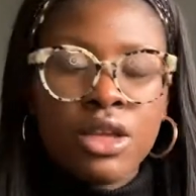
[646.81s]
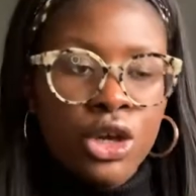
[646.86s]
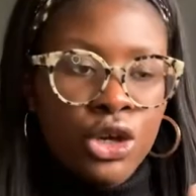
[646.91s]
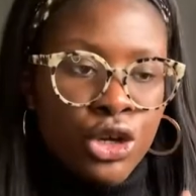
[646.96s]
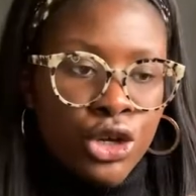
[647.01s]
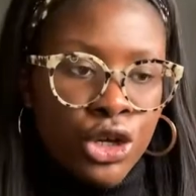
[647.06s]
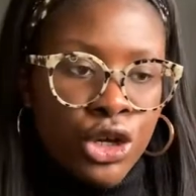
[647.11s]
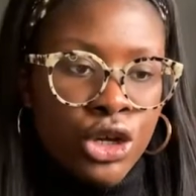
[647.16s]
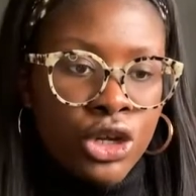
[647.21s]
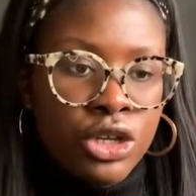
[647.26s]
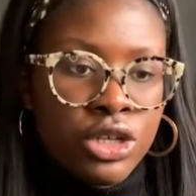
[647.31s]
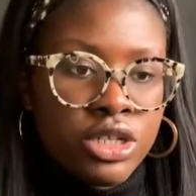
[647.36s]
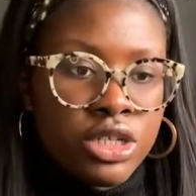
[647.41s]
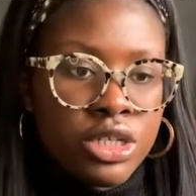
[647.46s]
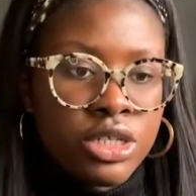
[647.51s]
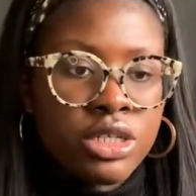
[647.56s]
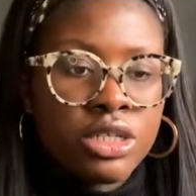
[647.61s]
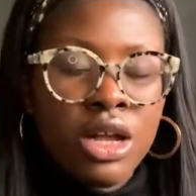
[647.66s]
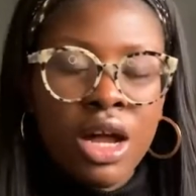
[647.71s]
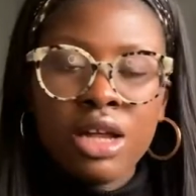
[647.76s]
A good
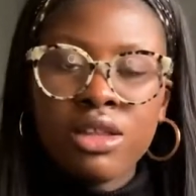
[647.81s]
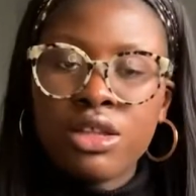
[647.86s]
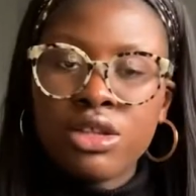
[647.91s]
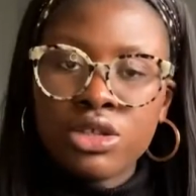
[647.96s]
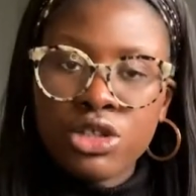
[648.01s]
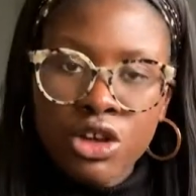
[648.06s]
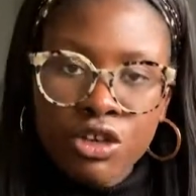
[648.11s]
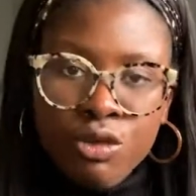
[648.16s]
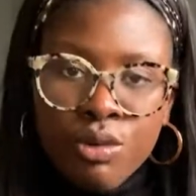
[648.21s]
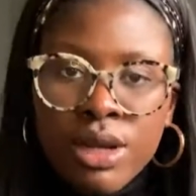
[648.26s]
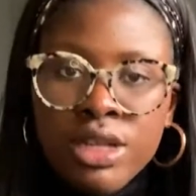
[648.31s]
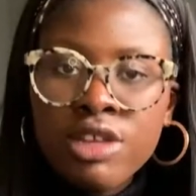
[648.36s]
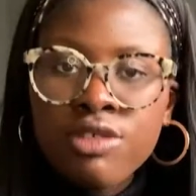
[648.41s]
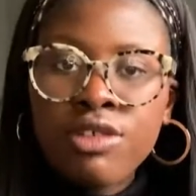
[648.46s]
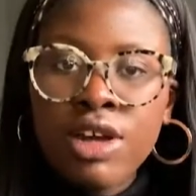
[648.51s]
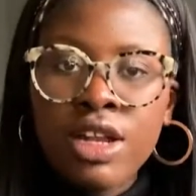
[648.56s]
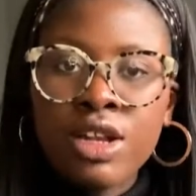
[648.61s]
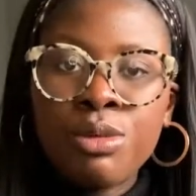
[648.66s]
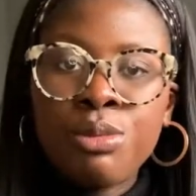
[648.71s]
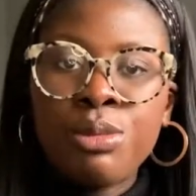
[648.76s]
either software
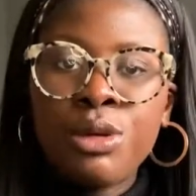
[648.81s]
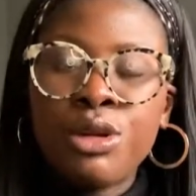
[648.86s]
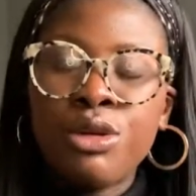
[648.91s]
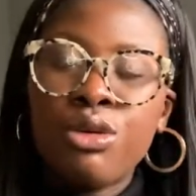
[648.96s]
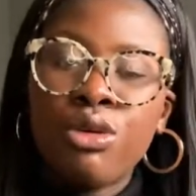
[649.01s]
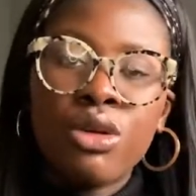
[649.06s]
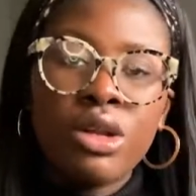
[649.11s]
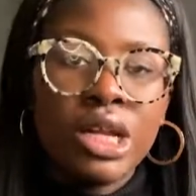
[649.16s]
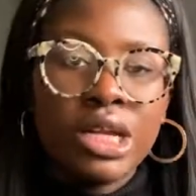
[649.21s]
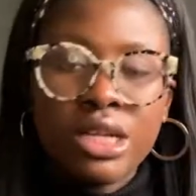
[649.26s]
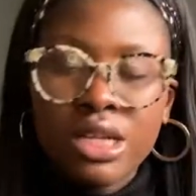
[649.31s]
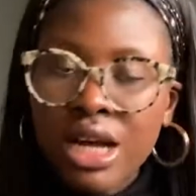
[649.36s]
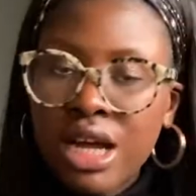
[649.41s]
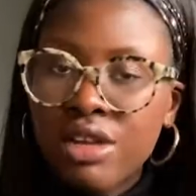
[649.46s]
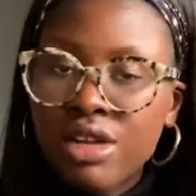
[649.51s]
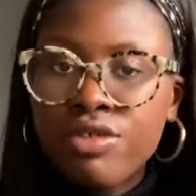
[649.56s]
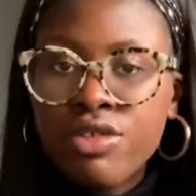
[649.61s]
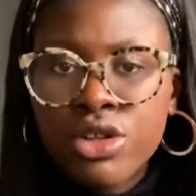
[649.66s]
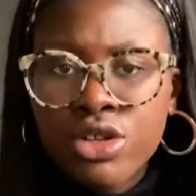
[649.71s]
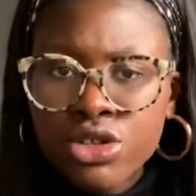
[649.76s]
development or like
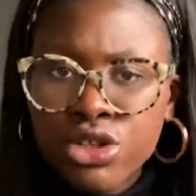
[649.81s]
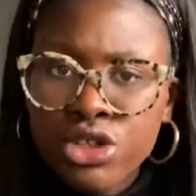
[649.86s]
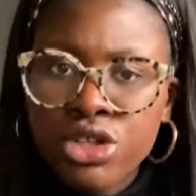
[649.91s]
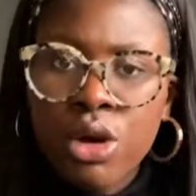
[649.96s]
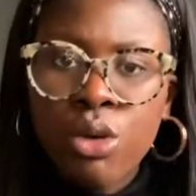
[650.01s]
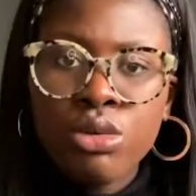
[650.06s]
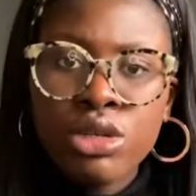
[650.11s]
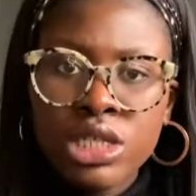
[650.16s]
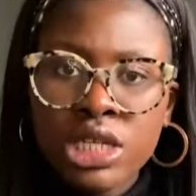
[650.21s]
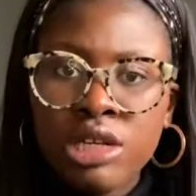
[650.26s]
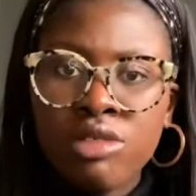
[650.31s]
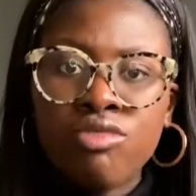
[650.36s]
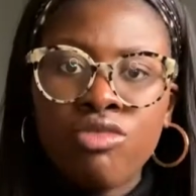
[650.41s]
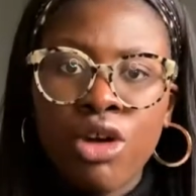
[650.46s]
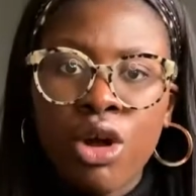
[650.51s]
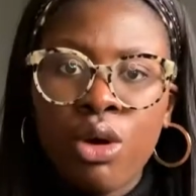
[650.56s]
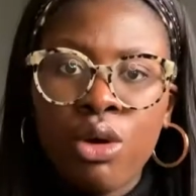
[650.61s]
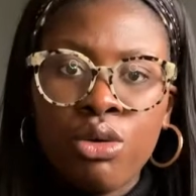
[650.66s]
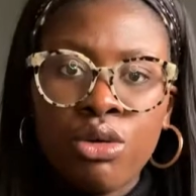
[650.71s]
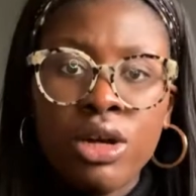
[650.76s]
kind of consulting
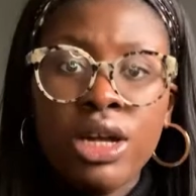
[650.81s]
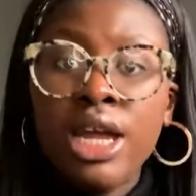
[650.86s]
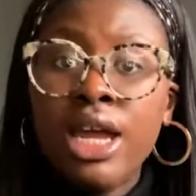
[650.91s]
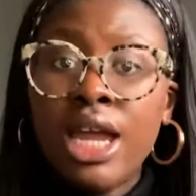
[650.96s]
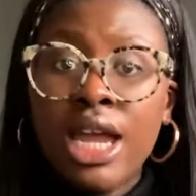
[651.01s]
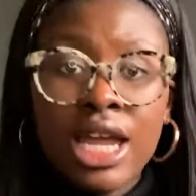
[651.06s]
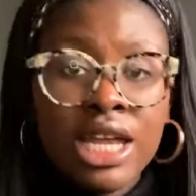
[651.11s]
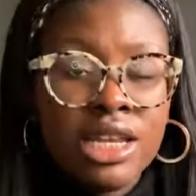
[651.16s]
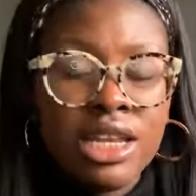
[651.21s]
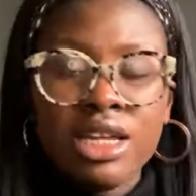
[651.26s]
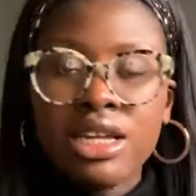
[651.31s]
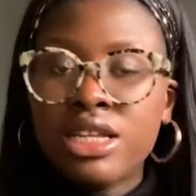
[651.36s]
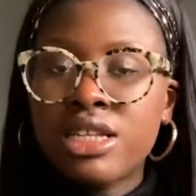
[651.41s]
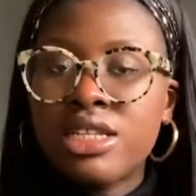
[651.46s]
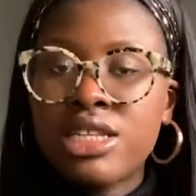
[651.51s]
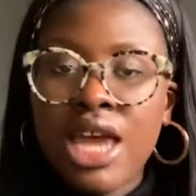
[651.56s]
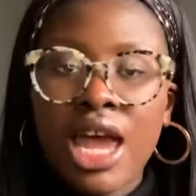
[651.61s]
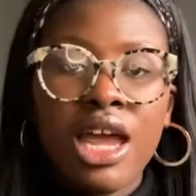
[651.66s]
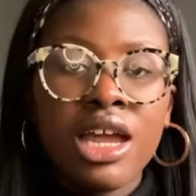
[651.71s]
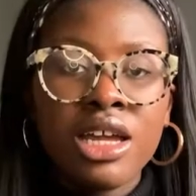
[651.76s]
role in like a
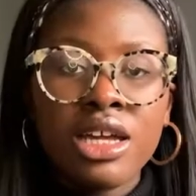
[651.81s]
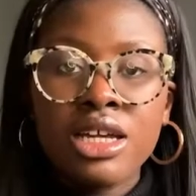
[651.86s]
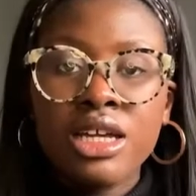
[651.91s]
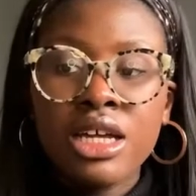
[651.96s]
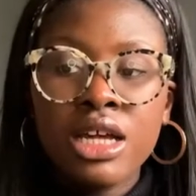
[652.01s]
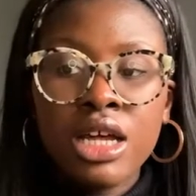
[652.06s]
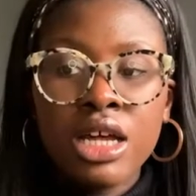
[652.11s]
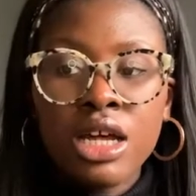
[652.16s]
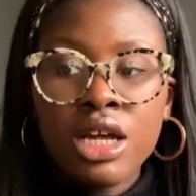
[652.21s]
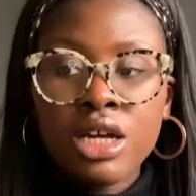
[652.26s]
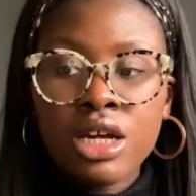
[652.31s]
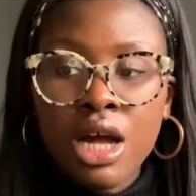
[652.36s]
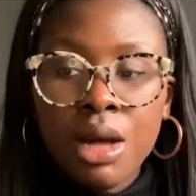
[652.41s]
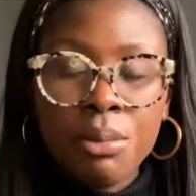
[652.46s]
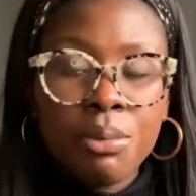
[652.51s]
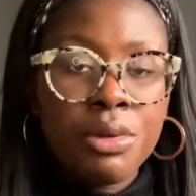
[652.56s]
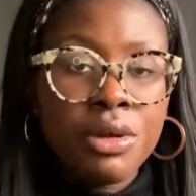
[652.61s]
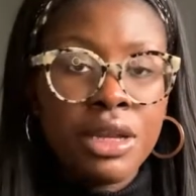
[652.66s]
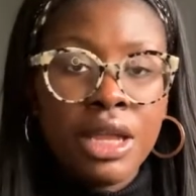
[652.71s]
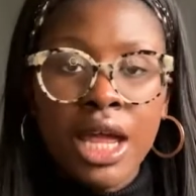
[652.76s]
tech
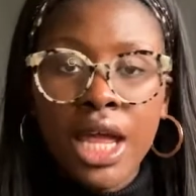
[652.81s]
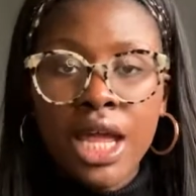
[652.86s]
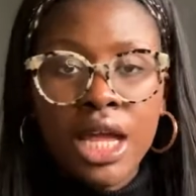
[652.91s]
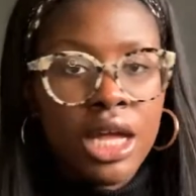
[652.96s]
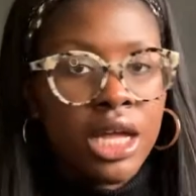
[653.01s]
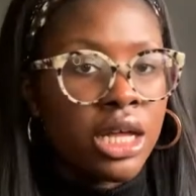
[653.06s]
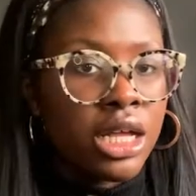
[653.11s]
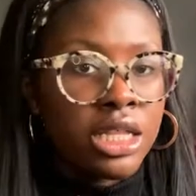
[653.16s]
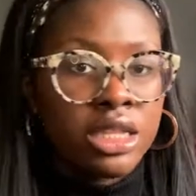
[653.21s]
company.